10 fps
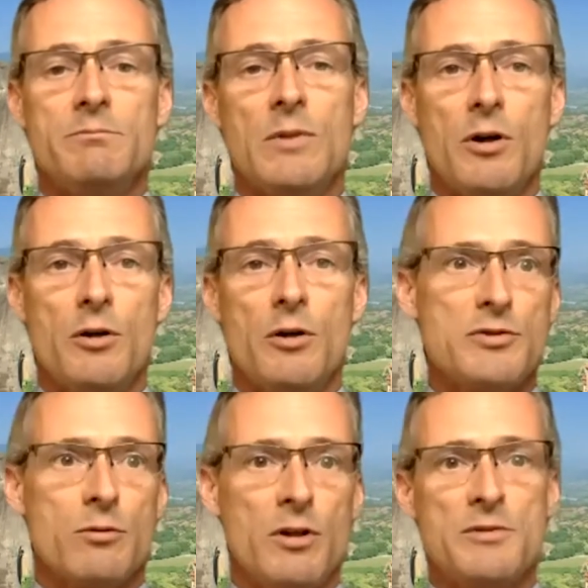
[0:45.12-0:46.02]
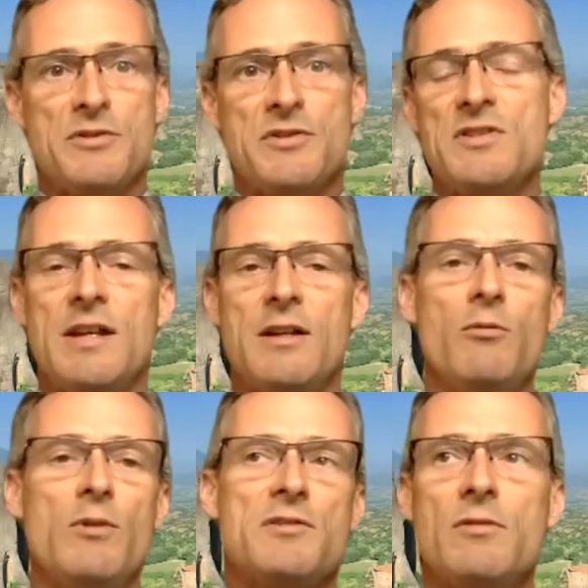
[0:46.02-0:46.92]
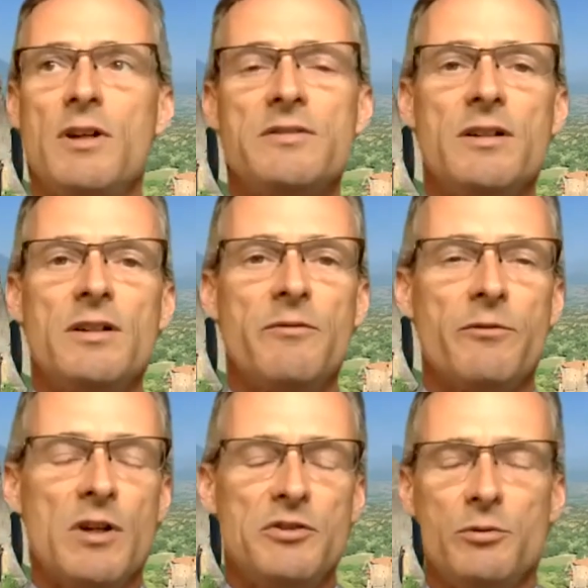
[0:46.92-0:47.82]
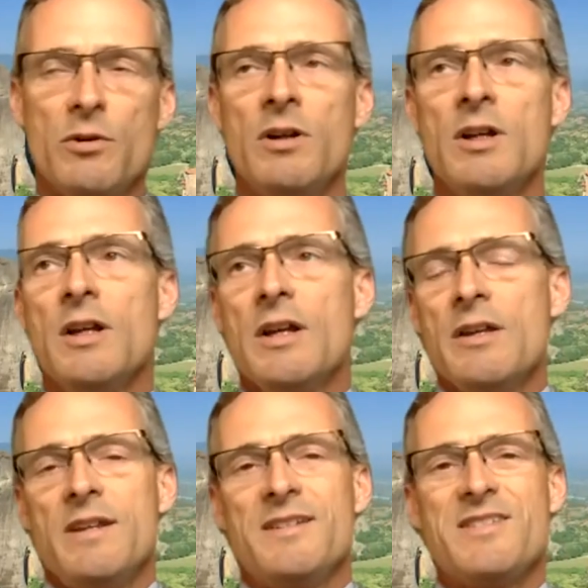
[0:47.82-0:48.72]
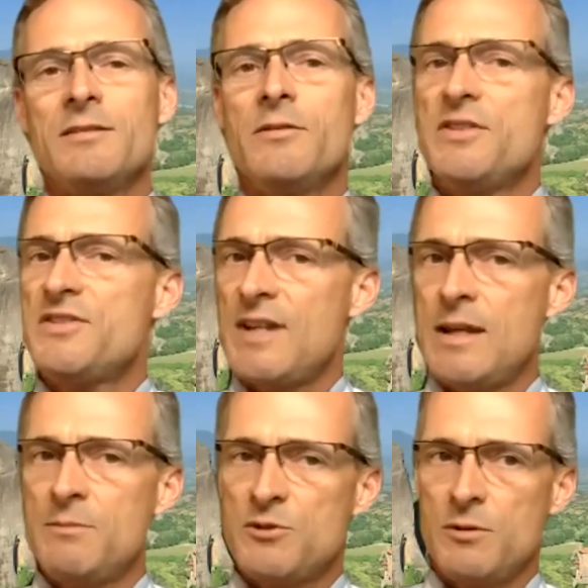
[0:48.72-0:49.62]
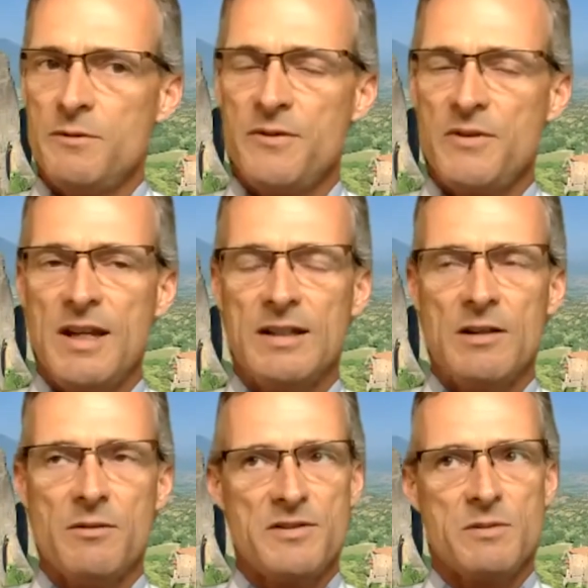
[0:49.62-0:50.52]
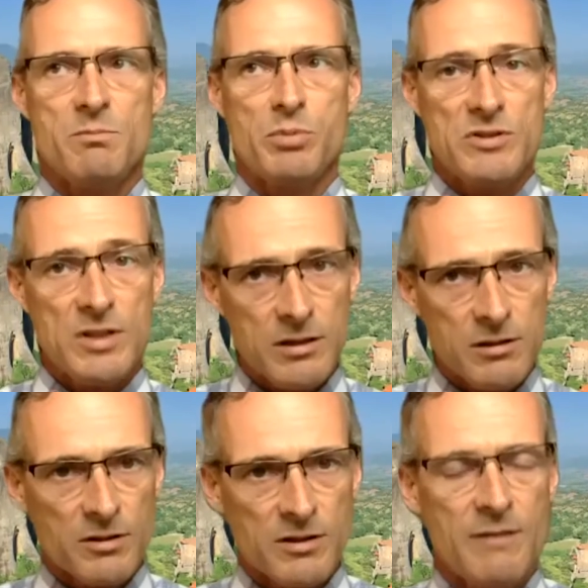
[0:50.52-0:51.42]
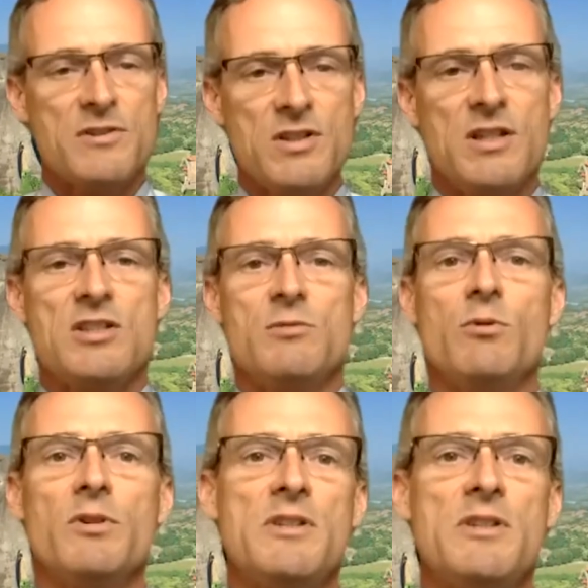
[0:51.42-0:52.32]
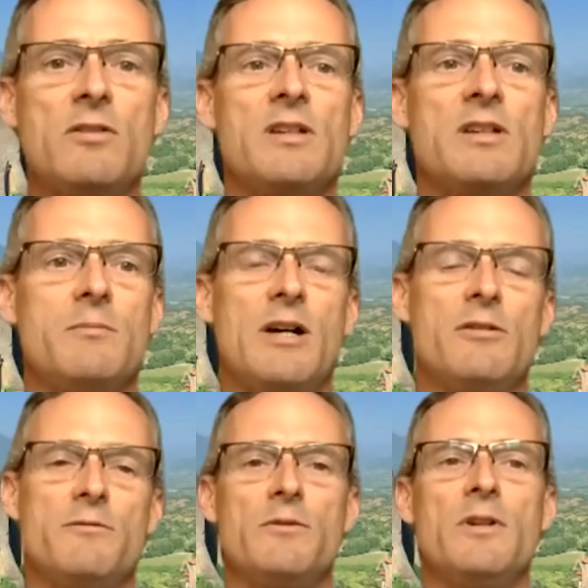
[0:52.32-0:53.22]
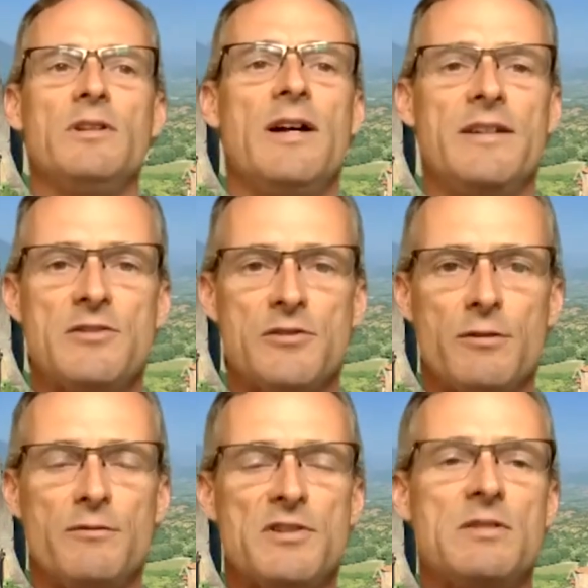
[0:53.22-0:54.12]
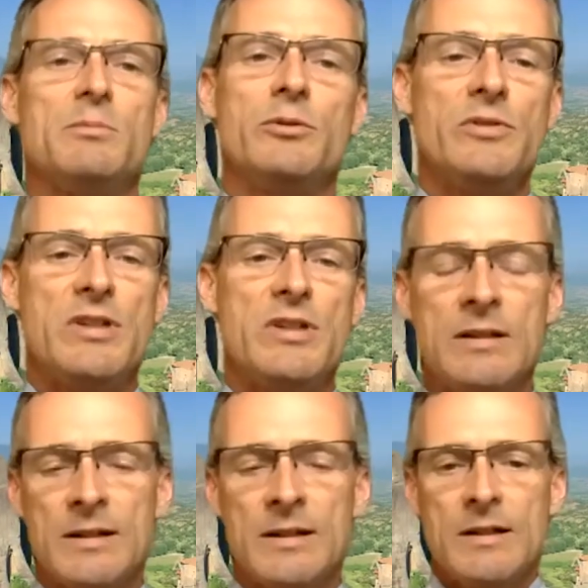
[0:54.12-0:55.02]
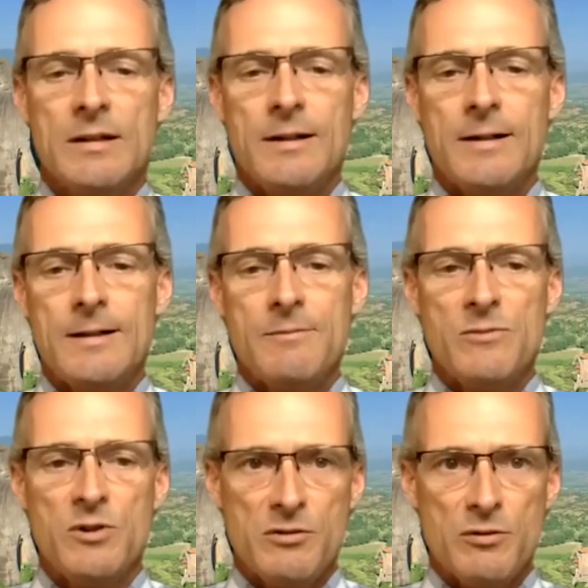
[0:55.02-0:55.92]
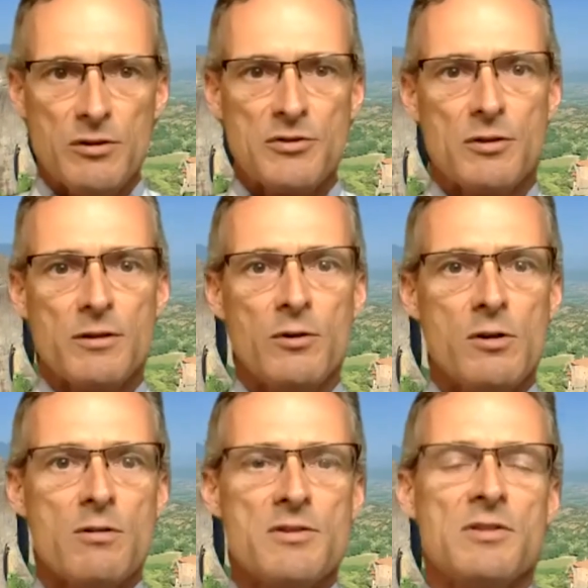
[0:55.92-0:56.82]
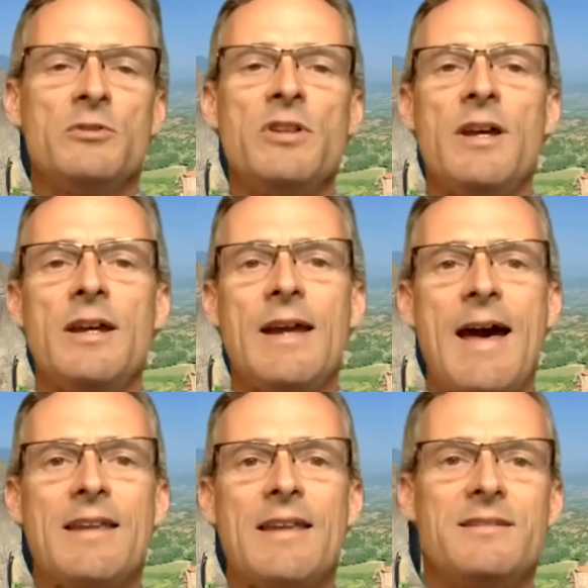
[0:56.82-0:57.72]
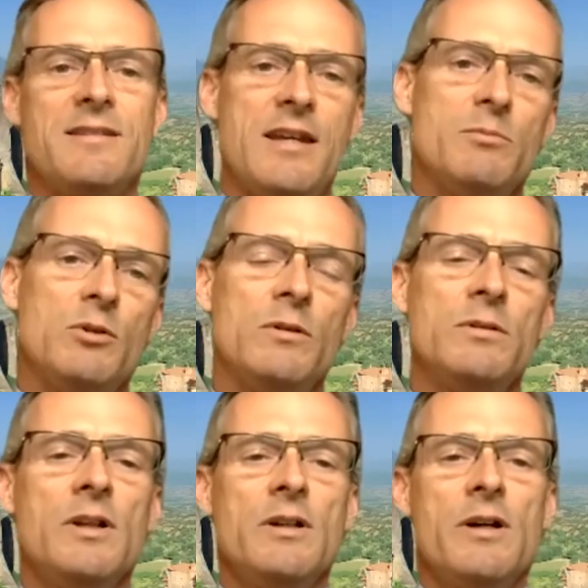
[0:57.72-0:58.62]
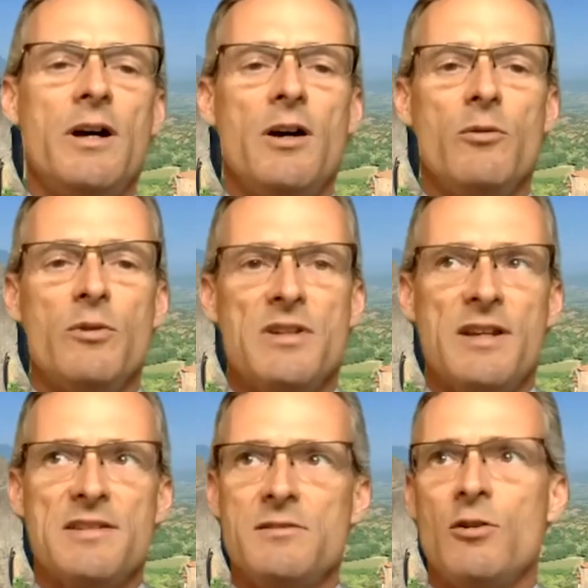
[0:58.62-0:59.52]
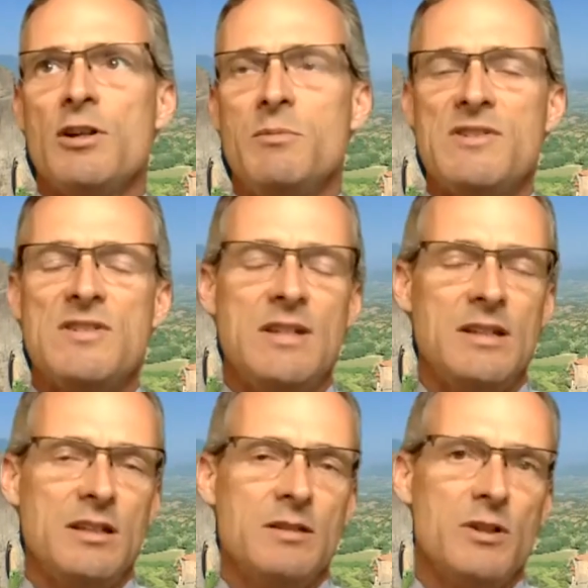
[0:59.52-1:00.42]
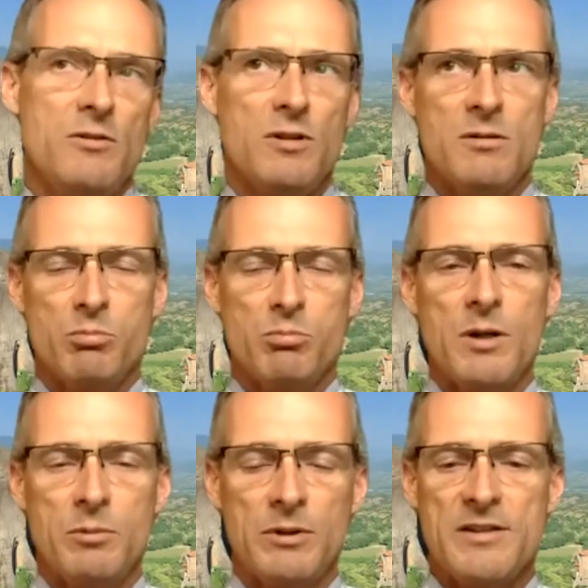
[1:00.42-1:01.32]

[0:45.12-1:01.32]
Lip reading: host or hostess at a restaurant front door. It's still the same sort of thing. Now, this particular conversation, we're gonna be talking about your frontline service employee, either your server, your sommelier at the table, where the guest has already been seated, but you can apply